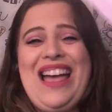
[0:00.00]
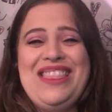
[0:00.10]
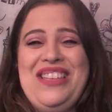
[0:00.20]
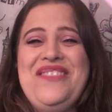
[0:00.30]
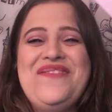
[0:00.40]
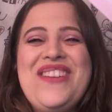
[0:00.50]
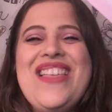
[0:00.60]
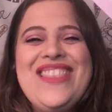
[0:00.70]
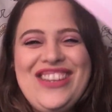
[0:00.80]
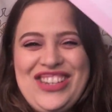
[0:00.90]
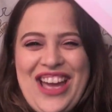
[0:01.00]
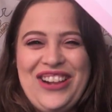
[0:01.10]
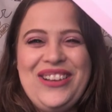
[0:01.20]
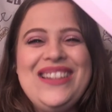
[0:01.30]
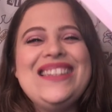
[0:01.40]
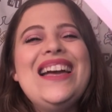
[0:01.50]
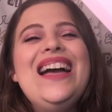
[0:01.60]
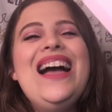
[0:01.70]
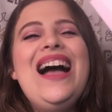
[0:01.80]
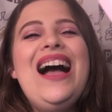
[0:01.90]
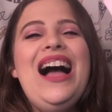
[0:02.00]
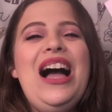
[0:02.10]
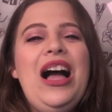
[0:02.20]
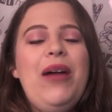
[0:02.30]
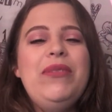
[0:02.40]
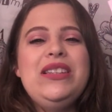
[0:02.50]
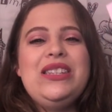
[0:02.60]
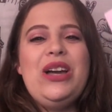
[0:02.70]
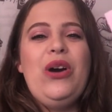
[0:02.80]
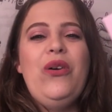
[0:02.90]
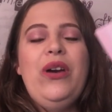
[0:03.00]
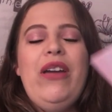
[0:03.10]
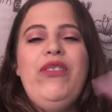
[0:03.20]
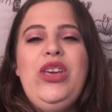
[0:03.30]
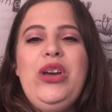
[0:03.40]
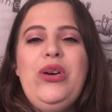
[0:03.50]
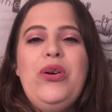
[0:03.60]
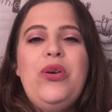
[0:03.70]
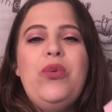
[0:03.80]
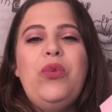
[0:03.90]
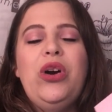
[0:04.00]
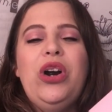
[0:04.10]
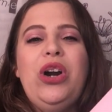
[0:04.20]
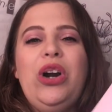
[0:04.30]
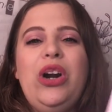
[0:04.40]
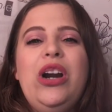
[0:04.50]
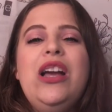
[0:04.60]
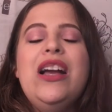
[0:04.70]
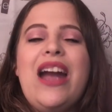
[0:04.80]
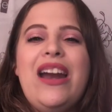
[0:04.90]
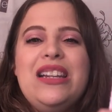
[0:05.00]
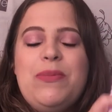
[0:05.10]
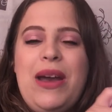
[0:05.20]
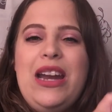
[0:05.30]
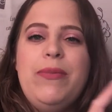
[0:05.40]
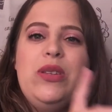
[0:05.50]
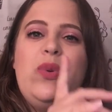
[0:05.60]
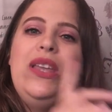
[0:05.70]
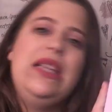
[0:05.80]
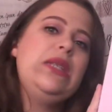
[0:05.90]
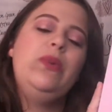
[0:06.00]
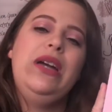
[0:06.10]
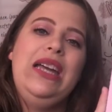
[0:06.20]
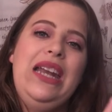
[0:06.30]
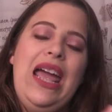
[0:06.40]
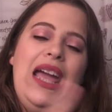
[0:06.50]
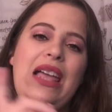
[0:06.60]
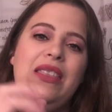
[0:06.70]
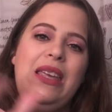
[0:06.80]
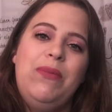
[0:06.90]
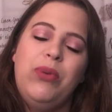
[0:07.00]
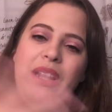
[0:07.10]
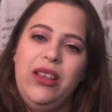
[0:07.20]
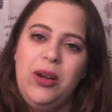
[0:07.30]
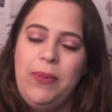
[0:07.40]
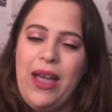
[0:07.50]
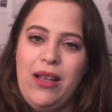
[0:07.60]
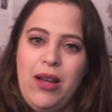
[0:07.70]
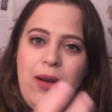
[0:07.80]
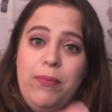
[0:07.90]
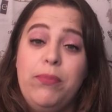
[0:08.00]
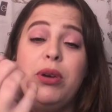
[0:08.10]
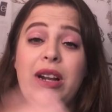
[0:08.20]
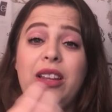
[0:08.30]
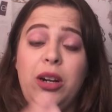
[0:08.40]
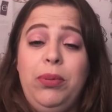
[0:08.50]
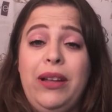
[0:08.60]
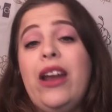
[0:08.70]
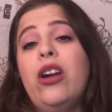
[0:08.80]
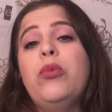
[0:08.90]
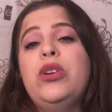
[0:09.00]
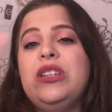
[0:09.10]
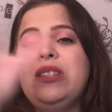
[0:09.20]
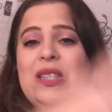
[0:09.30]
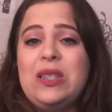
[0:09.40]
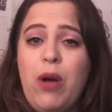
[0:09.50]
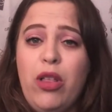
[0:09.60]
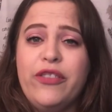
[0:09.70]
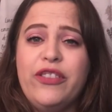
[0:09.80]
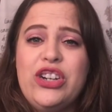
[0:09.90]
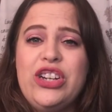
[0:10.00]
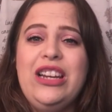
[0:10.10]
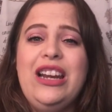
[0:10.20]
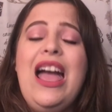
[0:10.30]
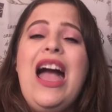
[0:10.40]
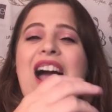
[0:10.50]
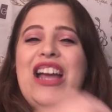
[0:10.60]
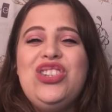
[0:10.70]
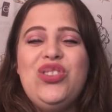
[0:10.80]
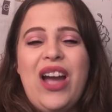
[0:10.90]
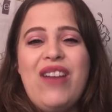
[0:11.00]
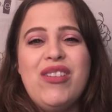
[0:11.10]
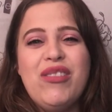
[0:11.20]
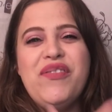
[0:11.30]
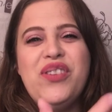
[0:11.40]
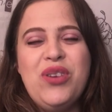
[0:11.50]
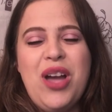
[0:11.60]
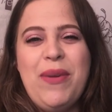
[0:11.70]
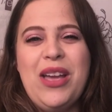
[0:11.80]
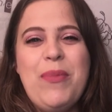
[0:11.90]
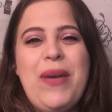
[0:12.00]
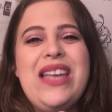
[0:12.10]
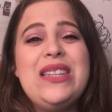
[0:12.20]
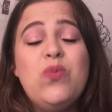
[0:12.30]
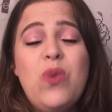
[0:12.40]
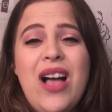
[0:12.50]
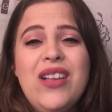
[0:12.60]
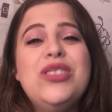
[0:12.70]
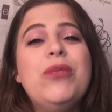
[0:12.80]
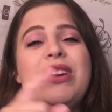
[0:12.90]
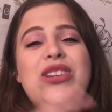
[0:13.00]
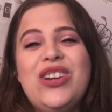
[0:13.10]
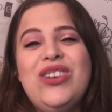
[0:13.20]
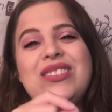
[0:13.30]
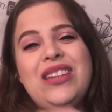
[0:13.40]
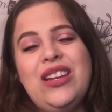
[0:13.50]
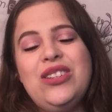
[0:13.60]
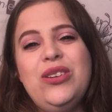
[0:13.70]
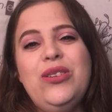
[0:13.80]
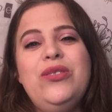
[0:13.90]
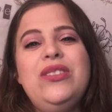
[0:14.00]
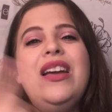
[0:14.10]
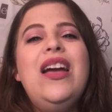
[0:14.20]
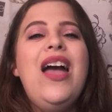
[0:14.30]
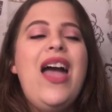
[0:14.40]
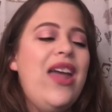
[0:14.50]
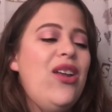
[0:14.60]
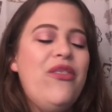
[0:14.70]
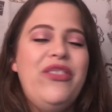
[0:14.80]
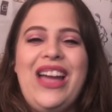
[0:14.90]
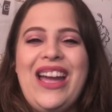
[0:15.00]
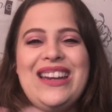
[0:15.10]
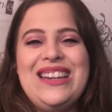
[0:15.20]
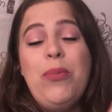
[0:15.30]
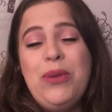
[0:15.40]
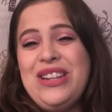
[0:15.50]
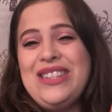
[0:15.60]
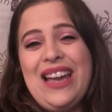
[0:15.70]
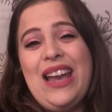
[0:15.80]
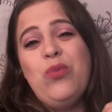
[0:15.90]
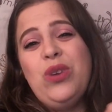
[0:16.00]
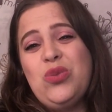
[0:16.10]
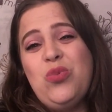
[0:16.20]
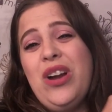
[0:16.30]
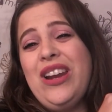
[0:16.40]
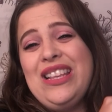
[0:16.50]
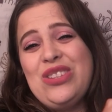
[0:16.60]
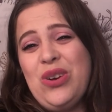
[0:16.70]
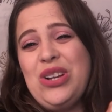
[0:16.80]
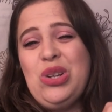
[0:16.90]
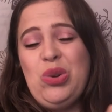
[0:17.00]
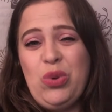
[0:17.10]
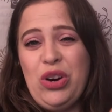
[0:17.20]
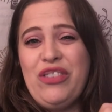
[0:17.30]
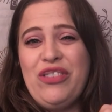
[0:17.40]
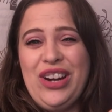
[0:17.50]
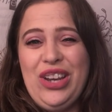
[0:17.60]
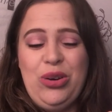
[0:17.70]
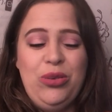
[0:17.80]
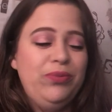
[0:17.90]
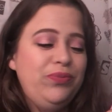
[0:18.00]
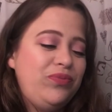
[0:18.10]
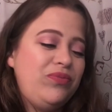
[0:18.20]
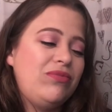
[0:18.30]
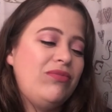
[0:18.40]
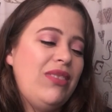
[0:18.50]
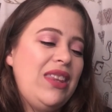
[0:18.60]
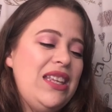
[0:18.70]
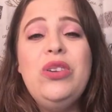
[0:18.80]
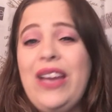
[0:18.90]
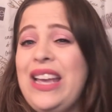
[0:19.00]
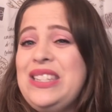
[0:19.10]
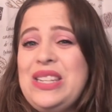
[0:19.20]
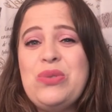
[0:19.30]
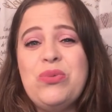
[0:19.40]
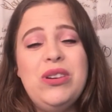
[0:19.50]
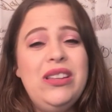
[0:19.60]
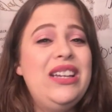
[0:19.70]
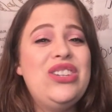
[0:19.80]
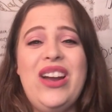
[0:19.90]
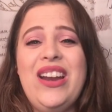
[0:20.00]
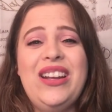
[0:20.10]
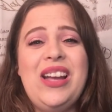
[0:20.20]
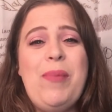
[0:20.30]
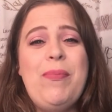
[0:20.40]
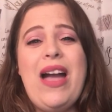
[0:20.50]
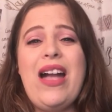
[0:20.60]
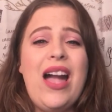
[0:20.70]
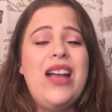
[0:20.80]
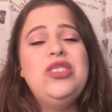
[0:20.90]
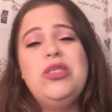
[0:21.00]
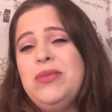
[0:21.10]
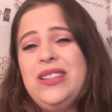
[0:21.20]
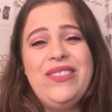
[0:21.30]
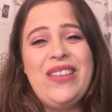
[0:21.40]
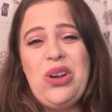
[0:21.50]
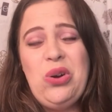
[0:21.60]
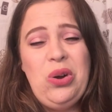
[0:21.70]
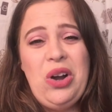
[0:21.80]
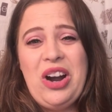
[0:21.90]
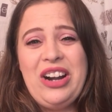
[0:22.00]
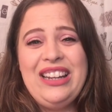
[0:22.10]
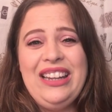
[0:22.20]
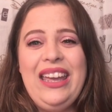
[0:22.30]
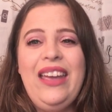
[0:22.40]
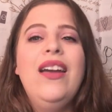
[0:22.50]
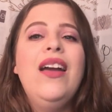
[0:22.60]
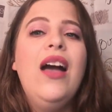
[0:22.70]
I love the shadows. Um, so if you were kind of debating between this one and the Pretty Little, Pan uh, Pretty Little Planner, which is the smaller version, I do have that review coming up as well, so make sure you stay tuned and hopefully I can help you decide which one is going to work for you. Too Faced is really trying to come back. I do believe that wholeheartedly.